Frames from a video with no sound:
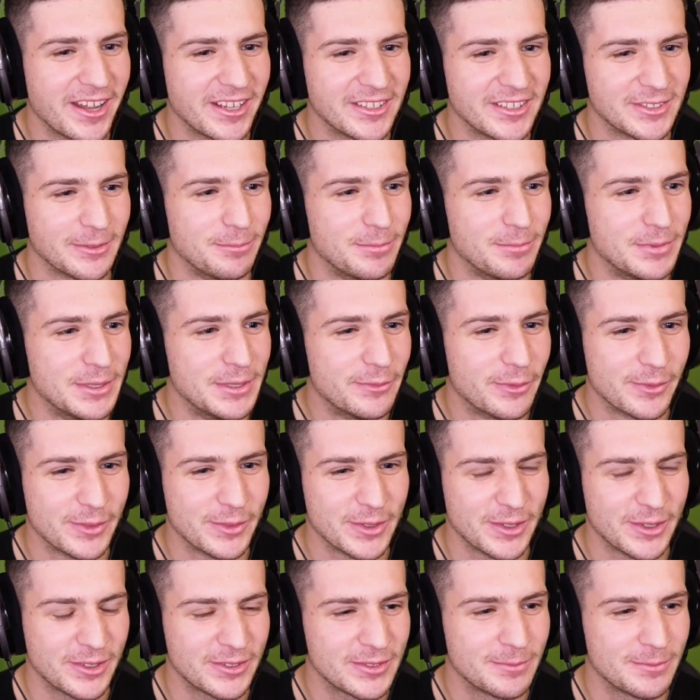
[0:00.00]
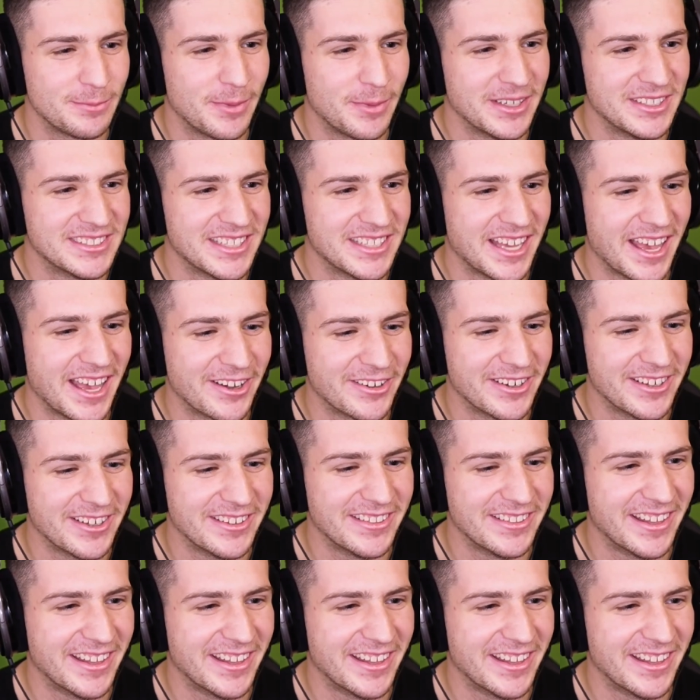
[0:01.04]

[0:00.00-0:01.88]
has some beef with us by Saturday,